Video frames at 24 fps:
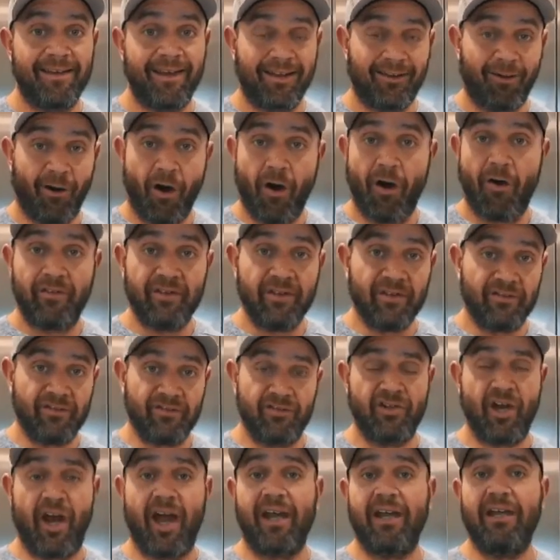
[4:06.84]
like all these
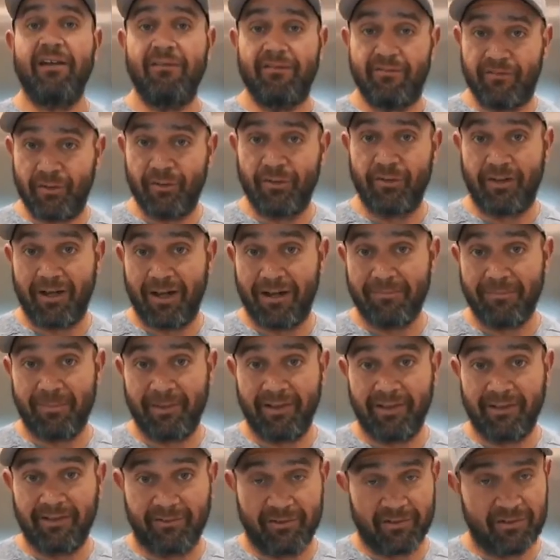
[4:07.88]
giant food
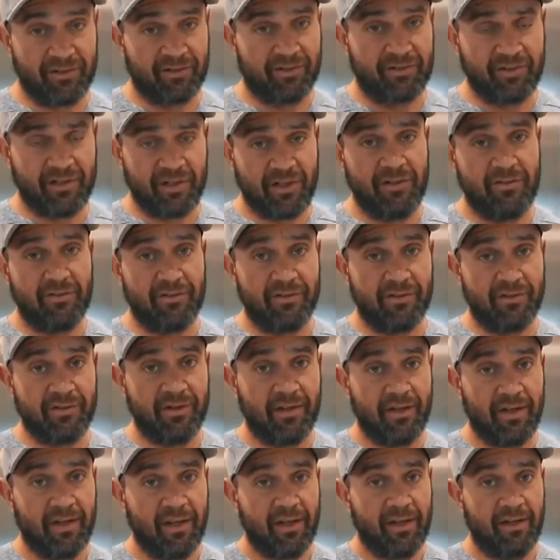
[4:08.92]
companies, which is huge.
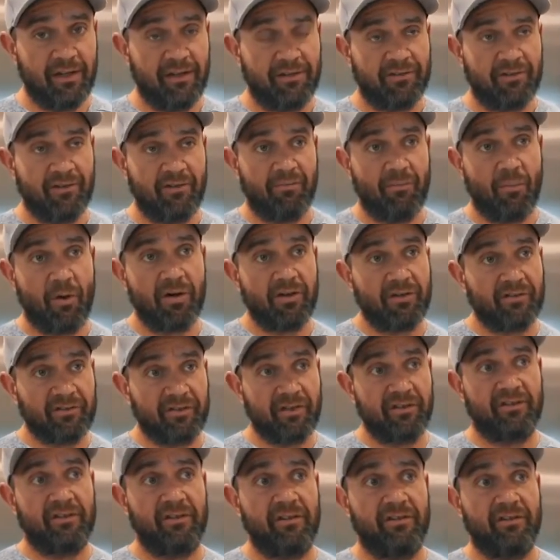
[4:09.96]
So if Mark
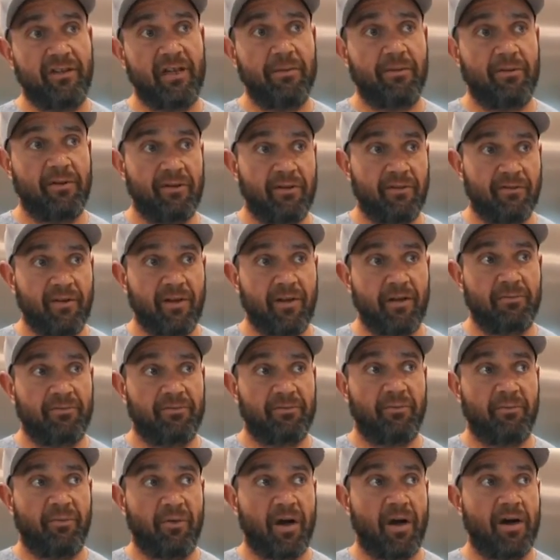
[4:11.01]
Sisson is able to develop
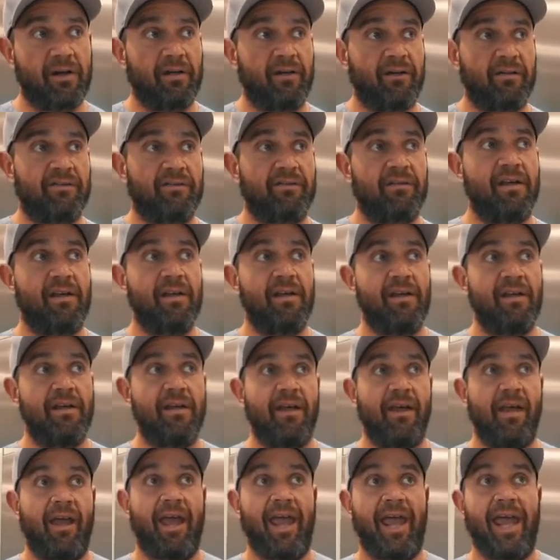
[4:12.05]
some products
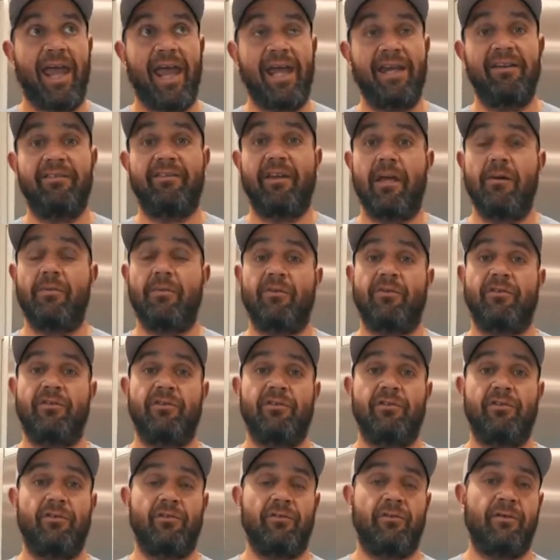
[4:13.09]
and he's able
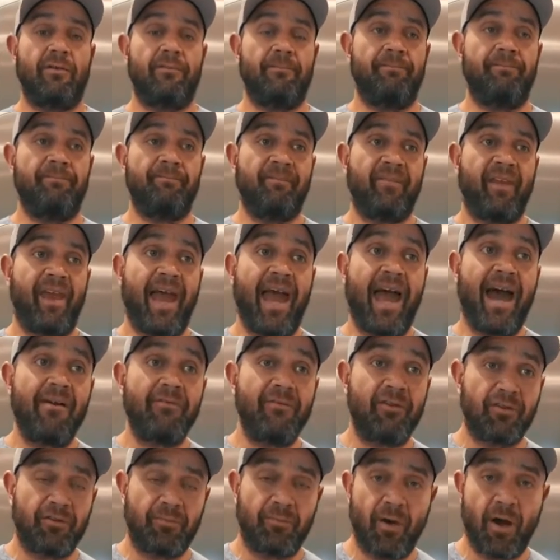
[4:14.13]
to have
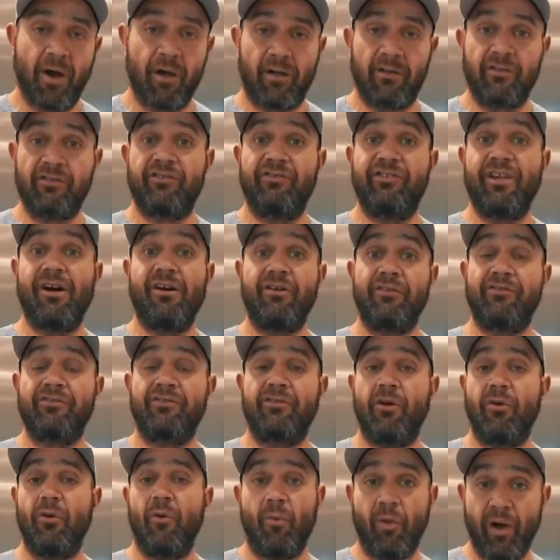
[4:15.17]
those products sell
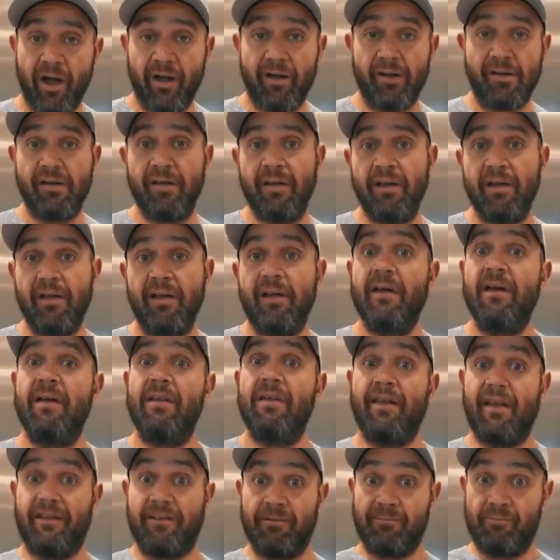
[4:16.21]
so well
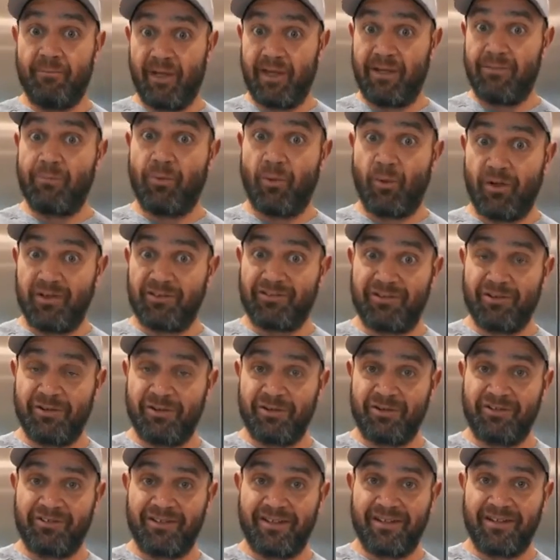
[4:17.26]
that the big boys
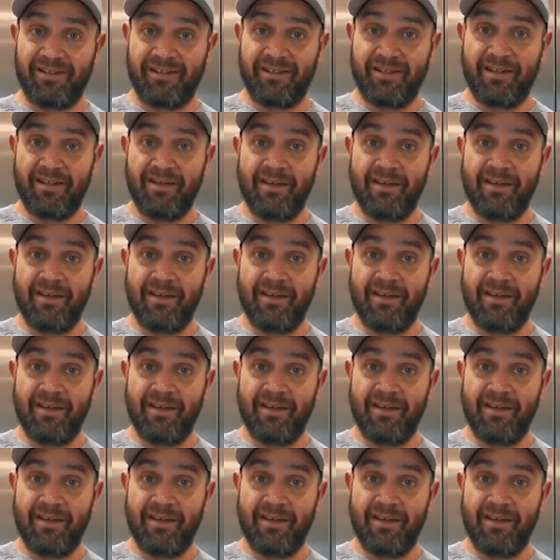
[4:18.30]
notice it,